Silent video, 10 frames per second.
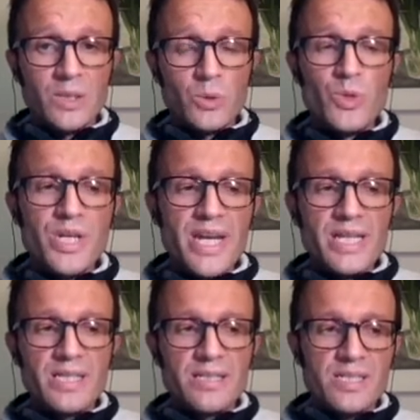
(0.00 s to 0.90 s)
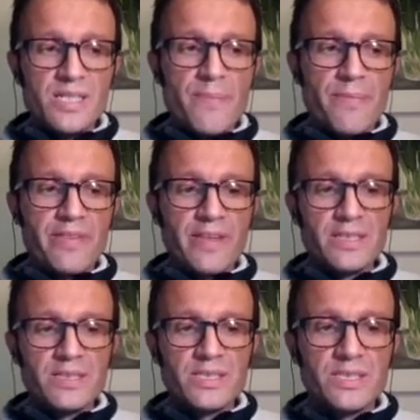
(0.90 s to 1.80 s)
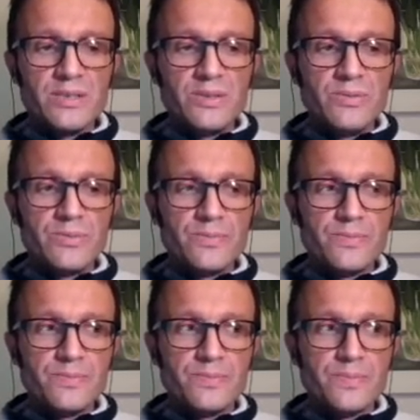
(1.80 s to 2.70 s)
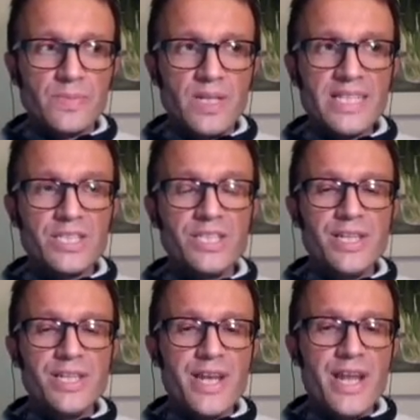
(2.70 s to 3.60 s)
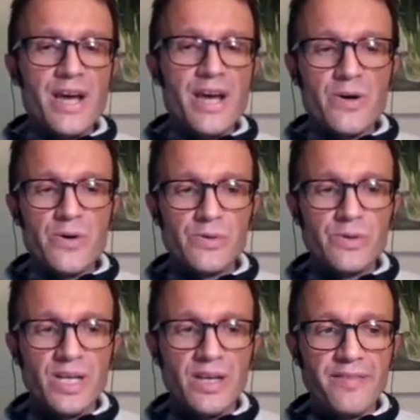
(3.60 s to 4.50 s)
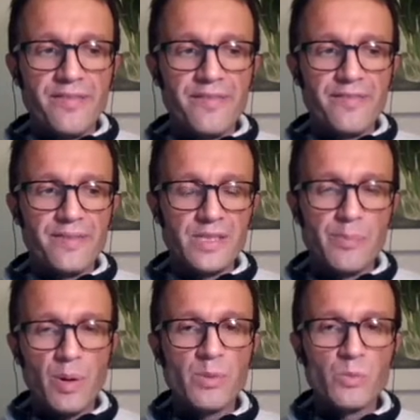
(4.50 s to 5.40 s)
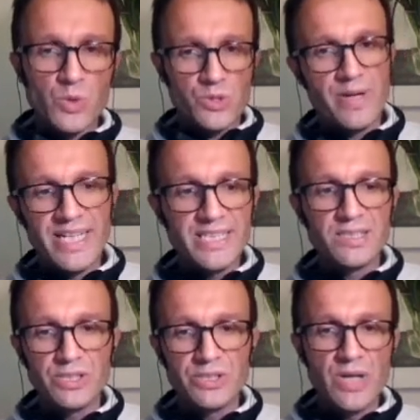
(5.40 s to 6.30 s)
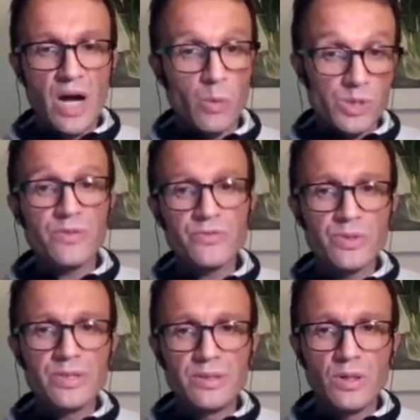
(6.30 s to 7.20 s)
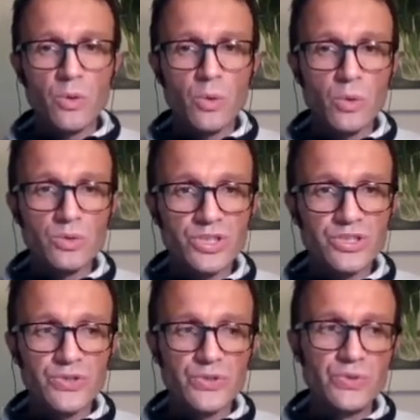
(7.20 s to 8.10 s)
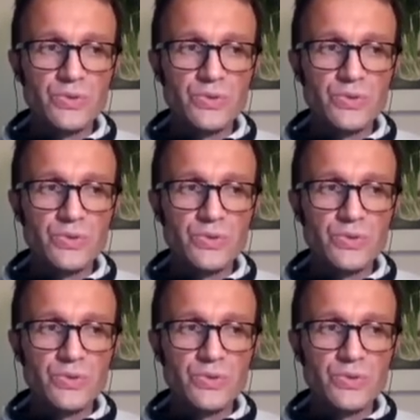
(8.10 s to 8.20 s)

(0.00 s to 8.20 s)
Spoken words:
we need something to let you know if the problem was related to our software or to